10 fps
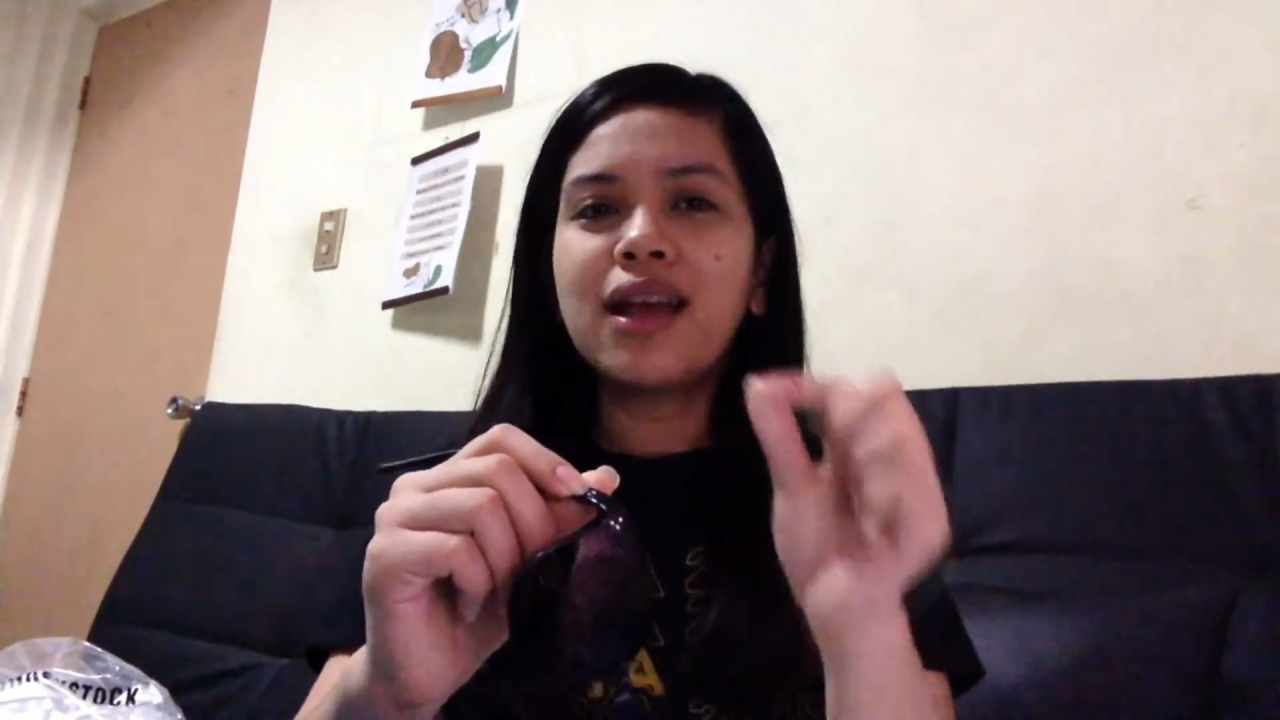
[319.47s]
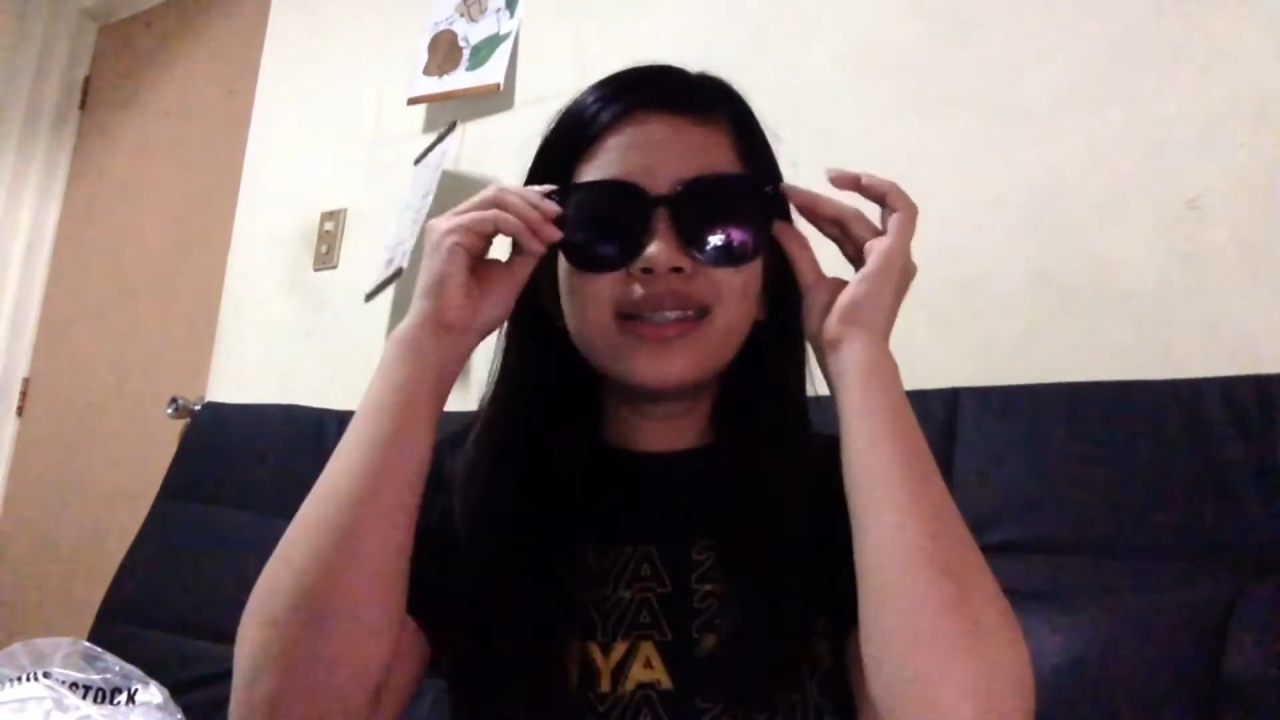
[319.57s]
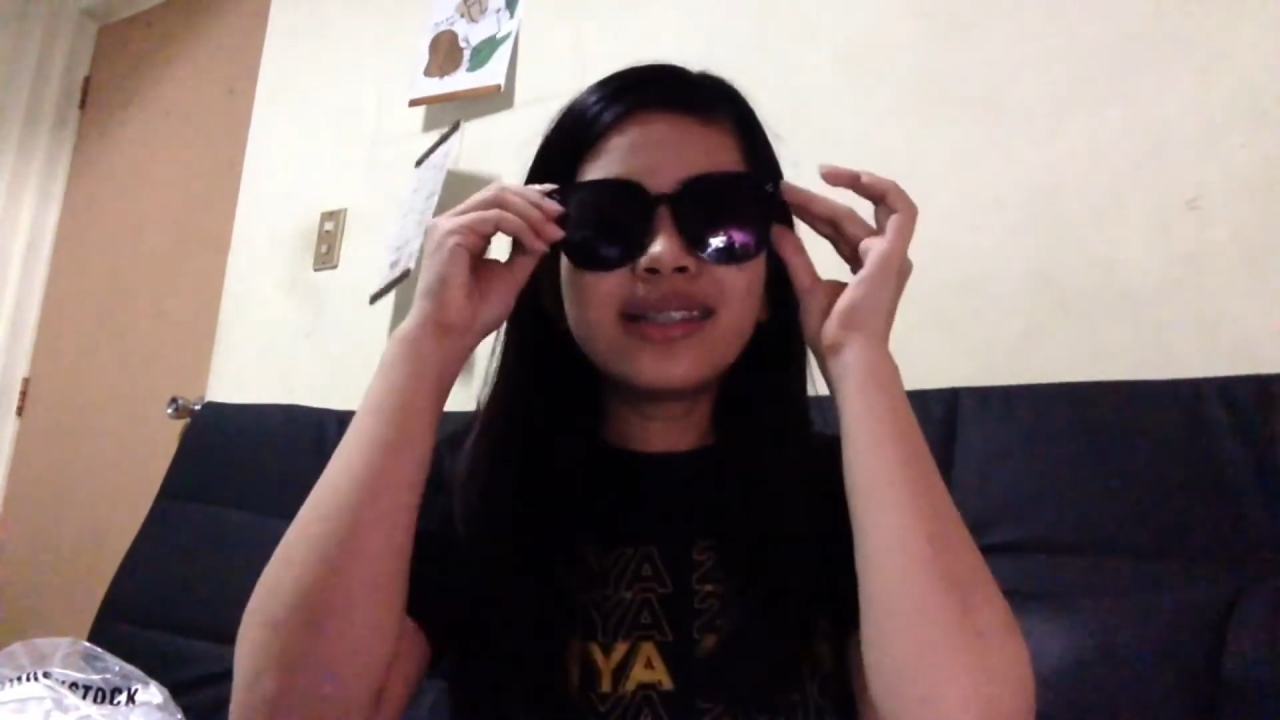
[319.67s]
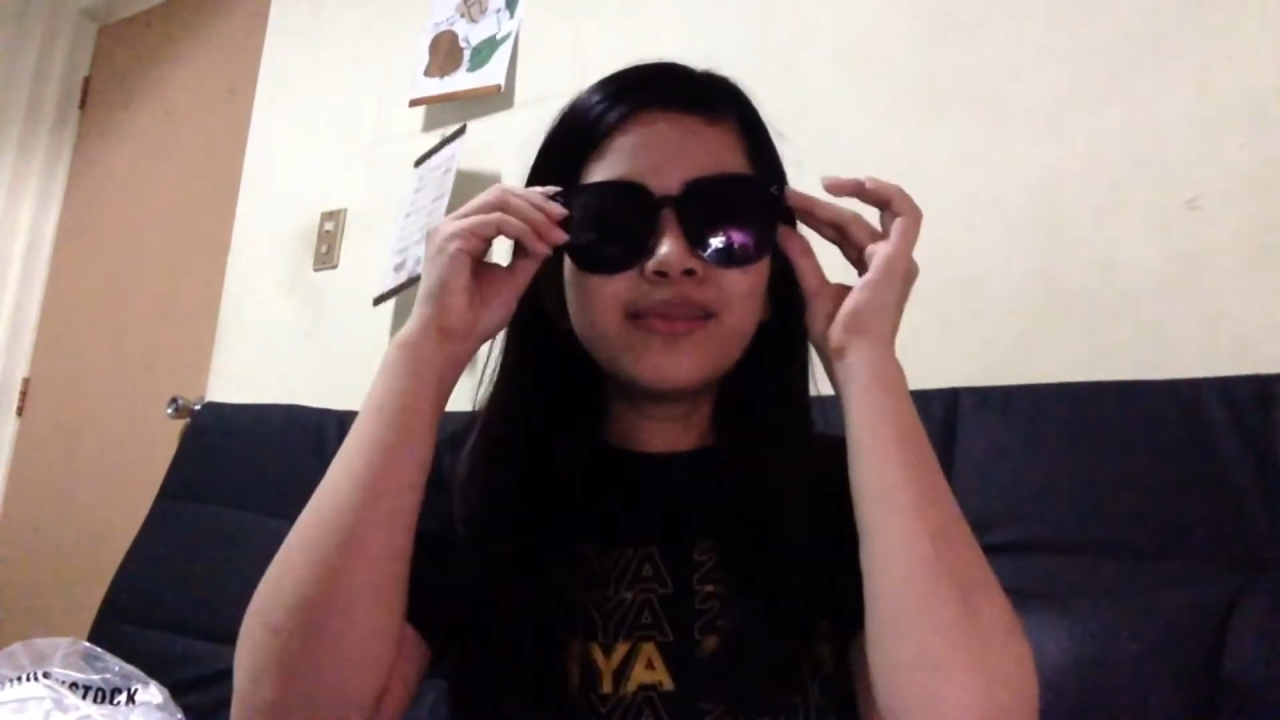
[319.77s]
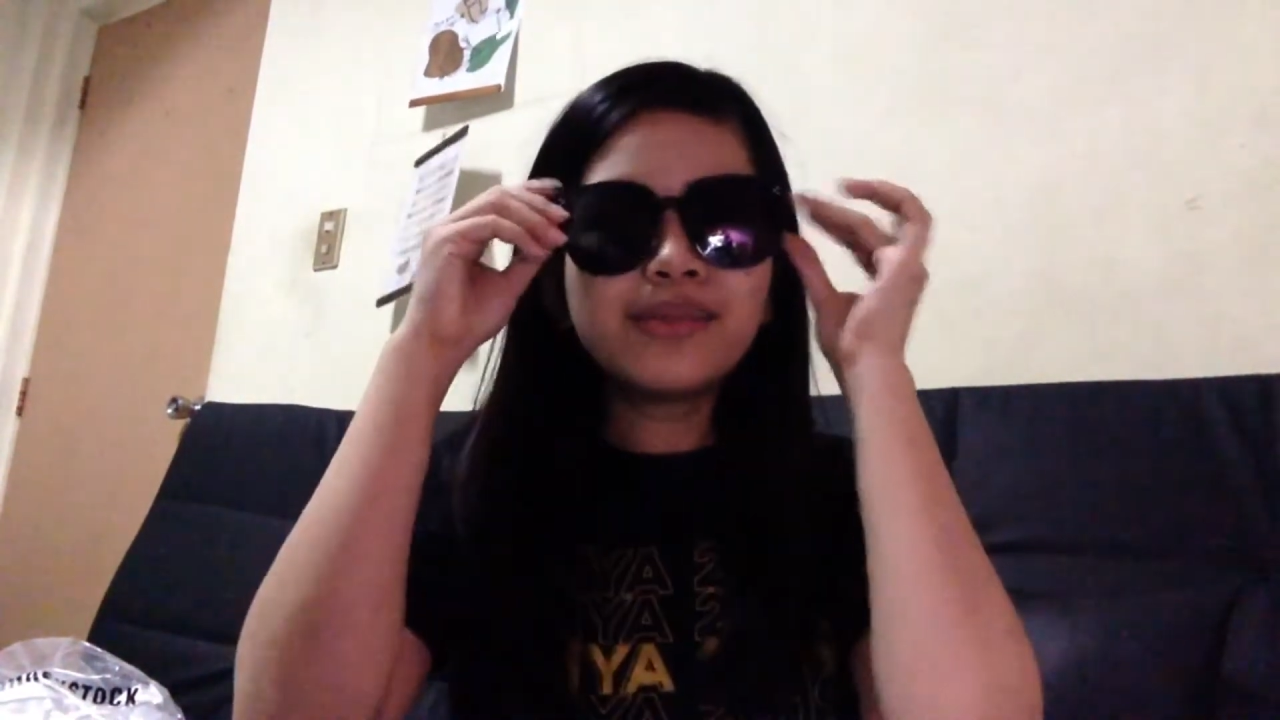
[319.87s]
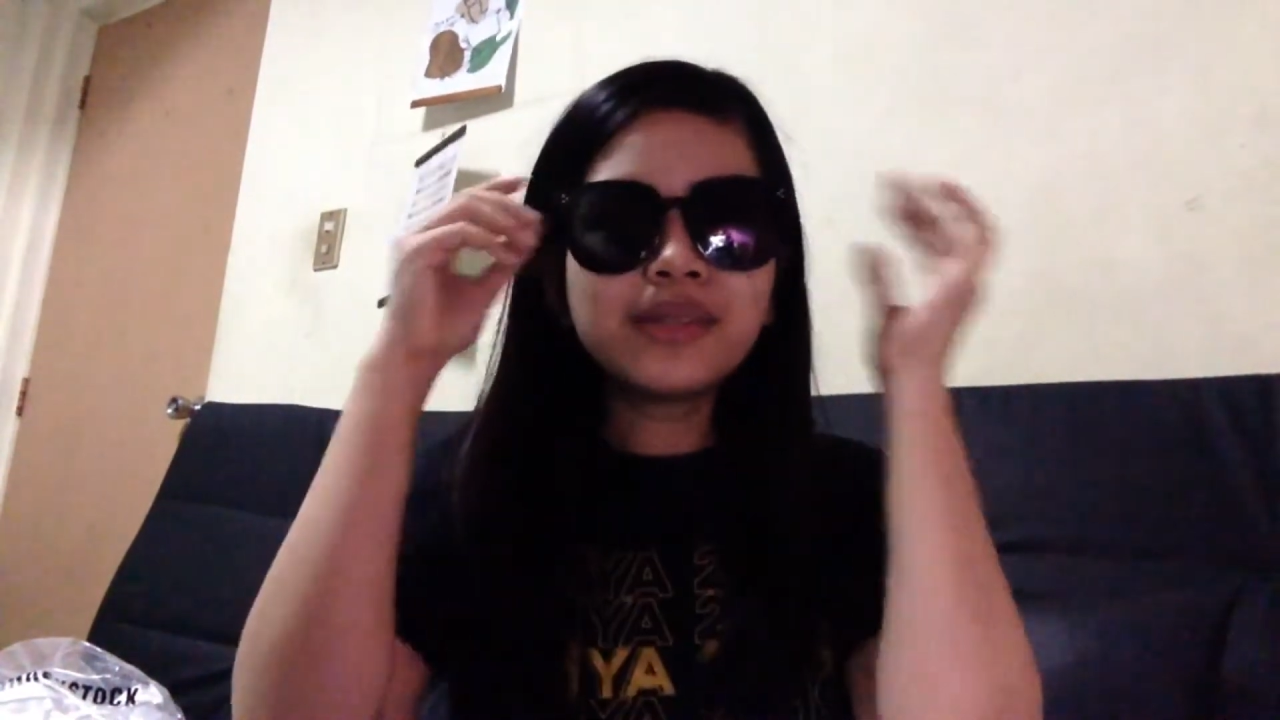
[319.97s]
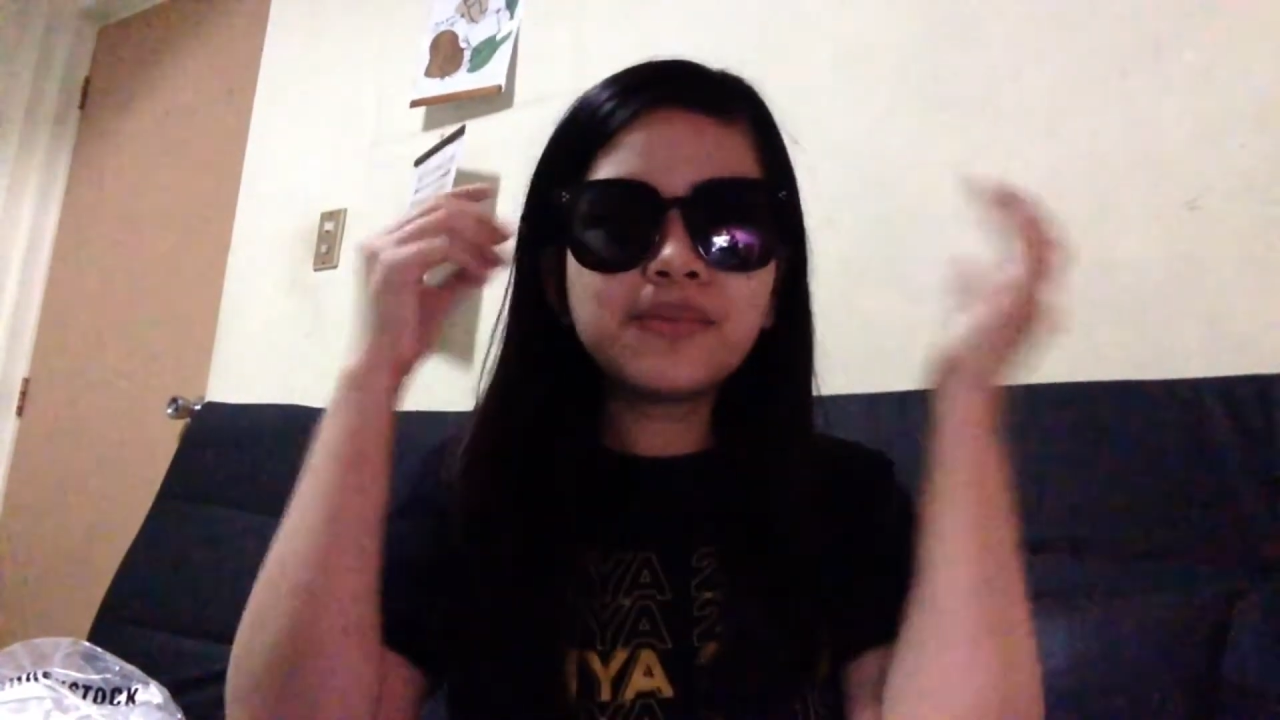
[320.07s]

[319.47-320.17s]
Tito mo